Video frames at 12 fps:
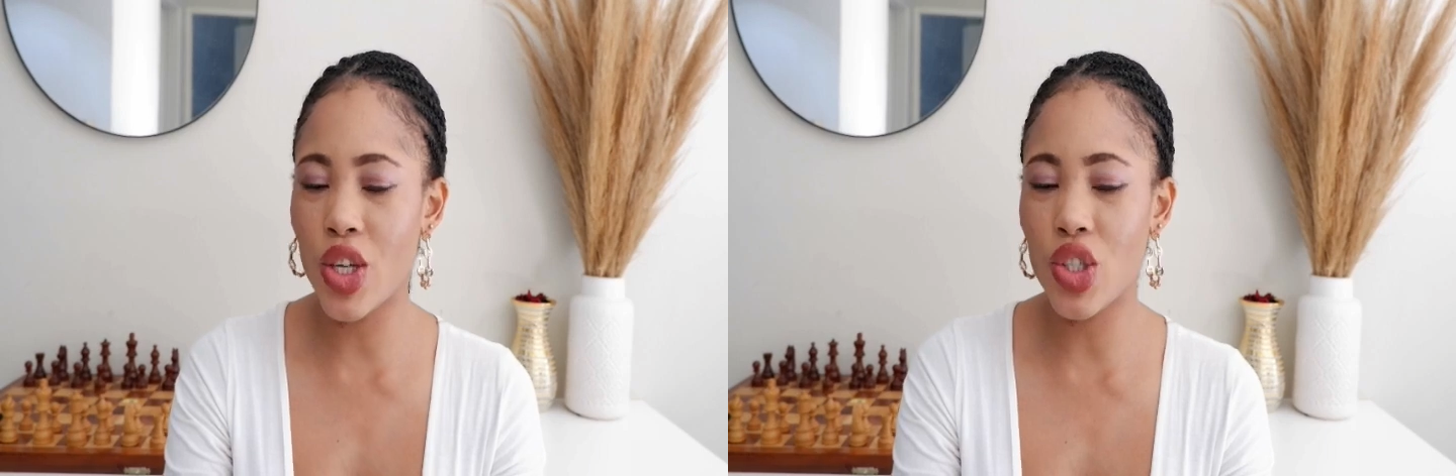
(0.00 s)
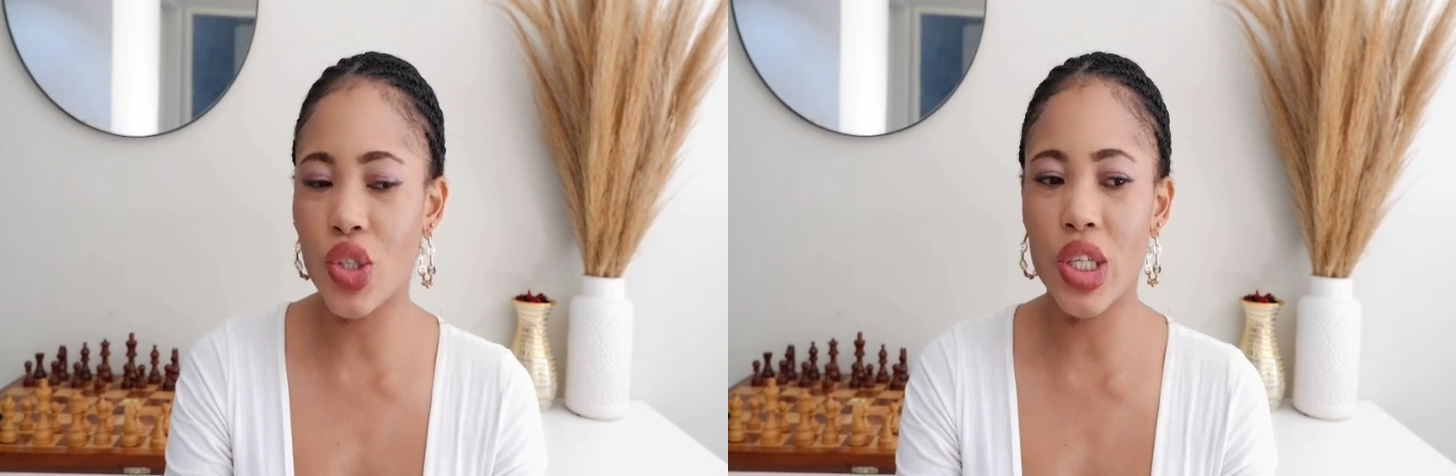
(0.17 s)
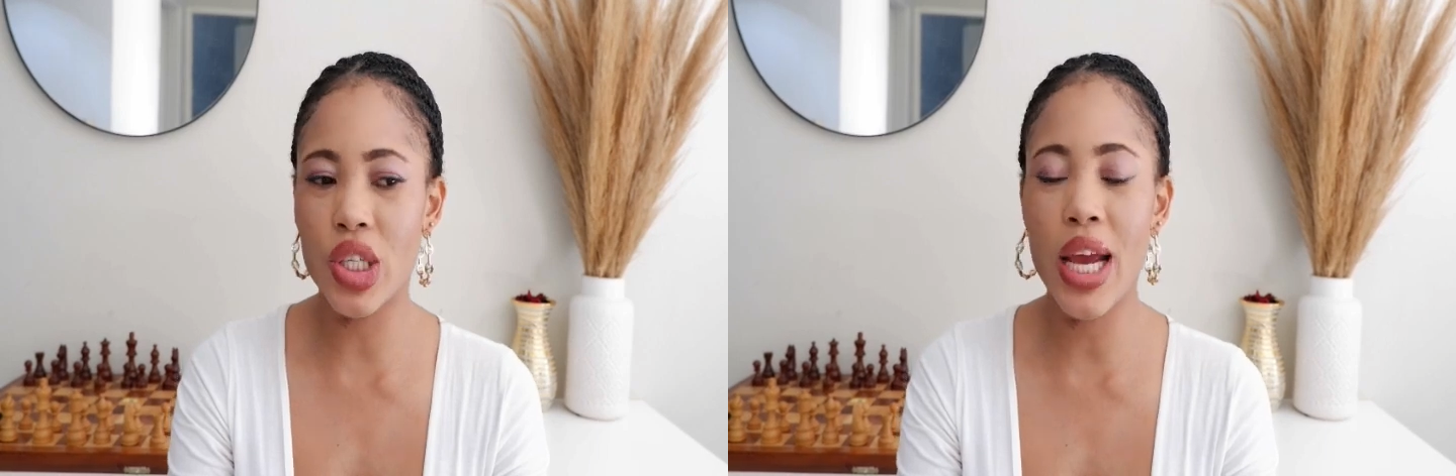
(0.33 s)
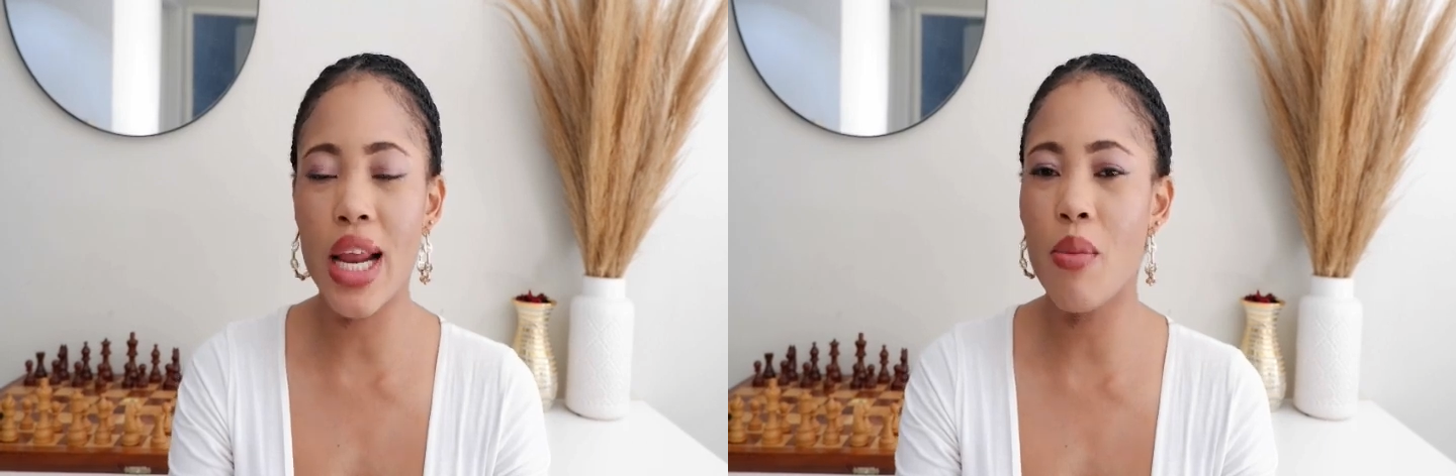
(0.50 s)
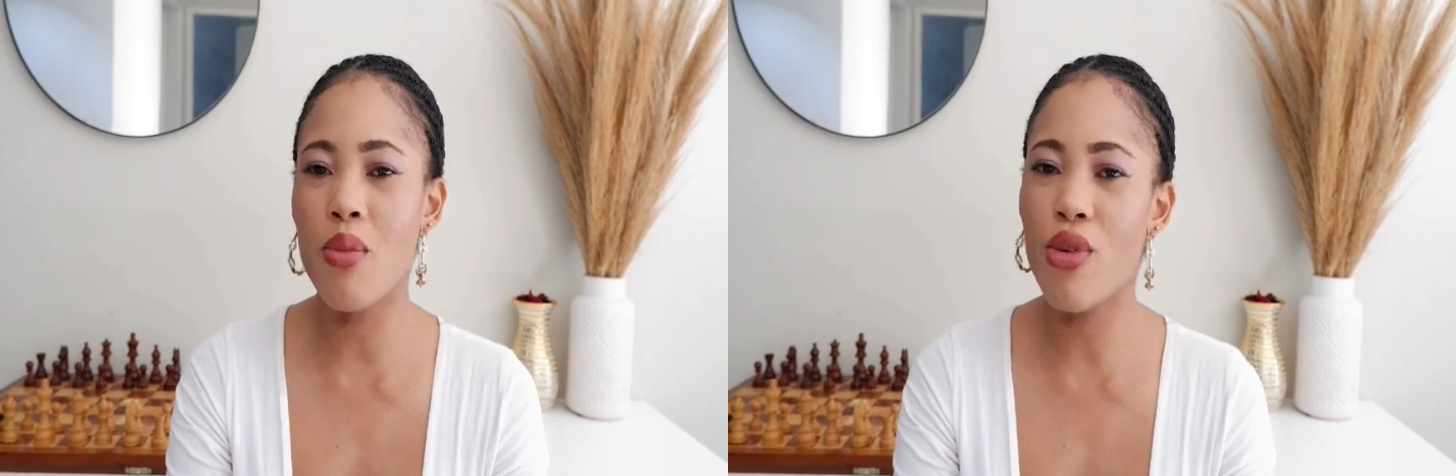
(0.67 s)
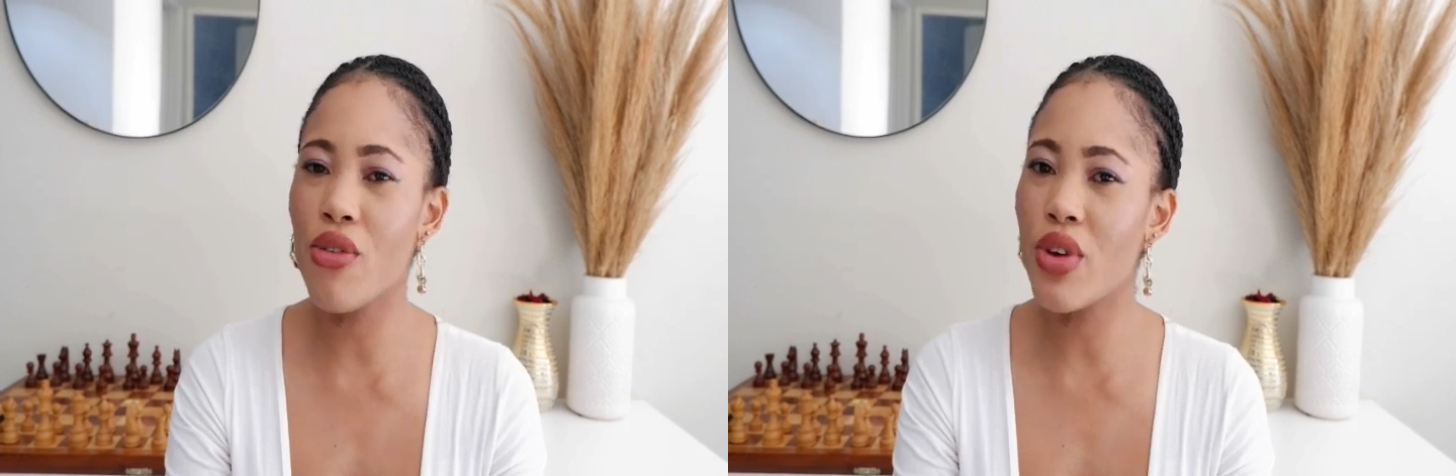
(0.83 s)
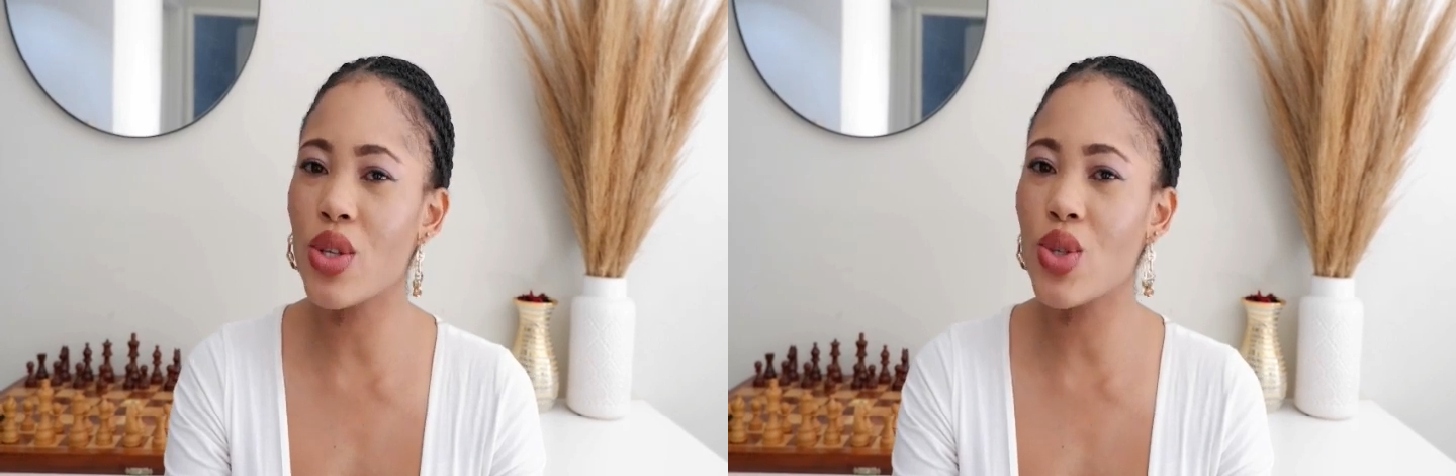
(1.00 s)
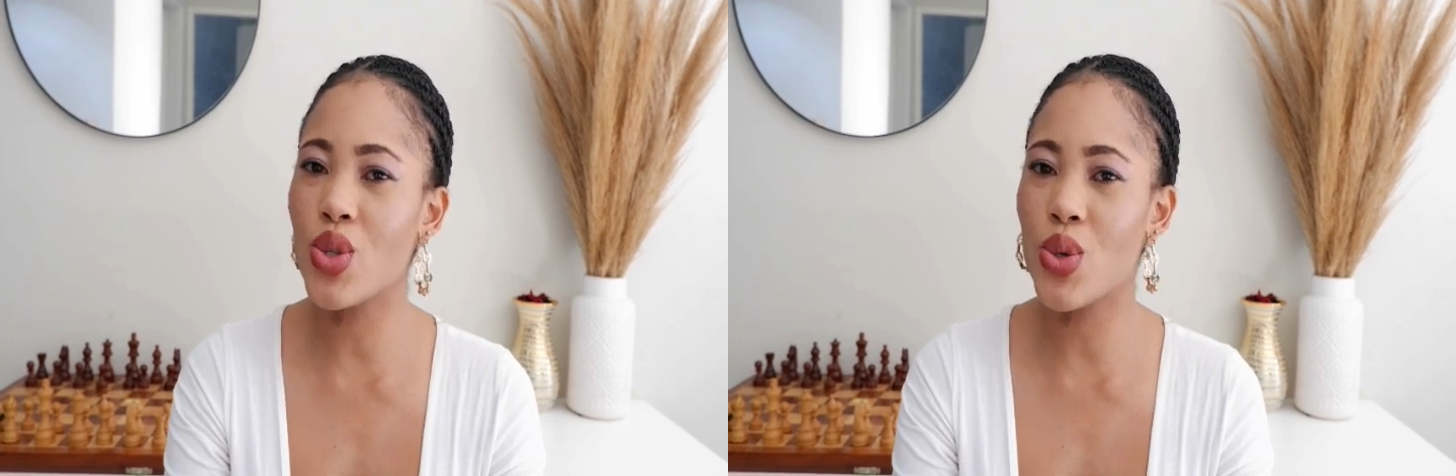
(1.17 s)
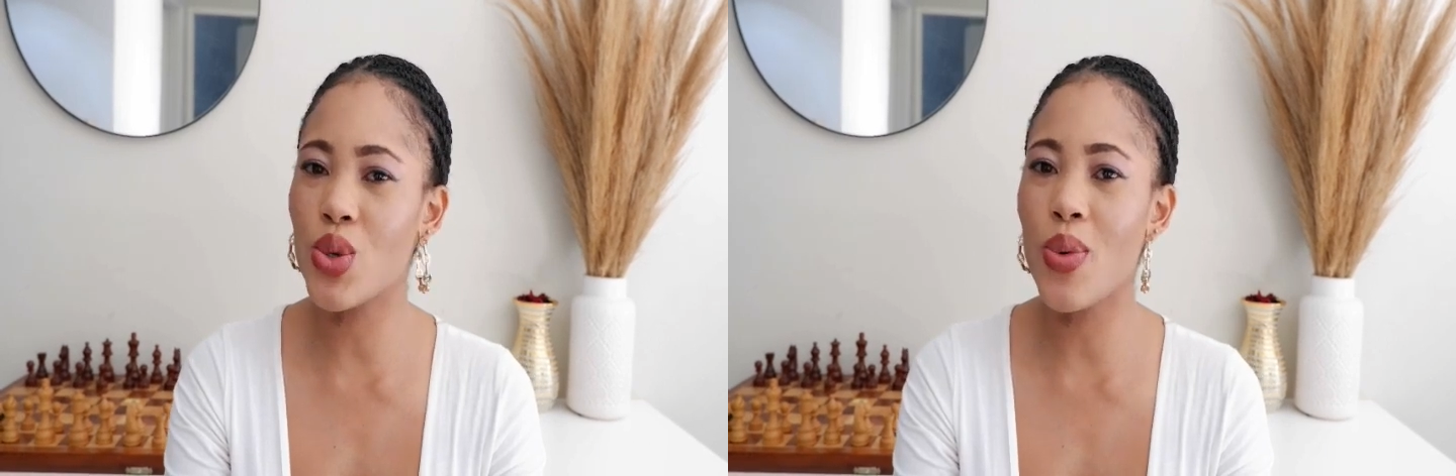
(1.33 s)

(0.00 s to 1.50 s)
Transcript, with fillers: country and I'm moving